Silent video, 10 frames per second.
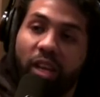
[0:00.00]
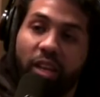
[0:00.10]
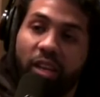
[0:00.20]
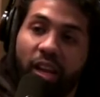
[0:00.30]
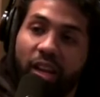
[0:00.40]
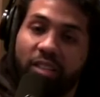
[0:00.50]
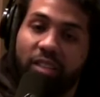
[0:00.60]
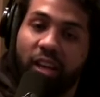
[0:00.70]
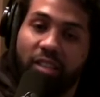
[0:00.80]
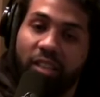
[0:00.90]
head, head
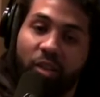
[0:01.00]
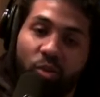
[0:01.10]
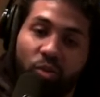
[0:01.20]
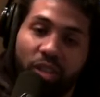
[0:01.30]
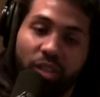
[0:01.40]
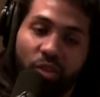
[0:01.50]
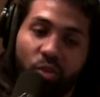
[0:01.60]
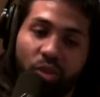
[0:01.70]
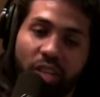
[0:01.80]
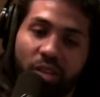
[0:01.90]
shots. You don't need, you
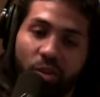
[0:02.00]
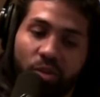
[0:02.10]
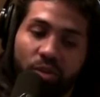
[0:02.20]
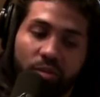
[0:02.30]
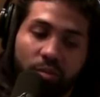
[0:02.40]
don't need those.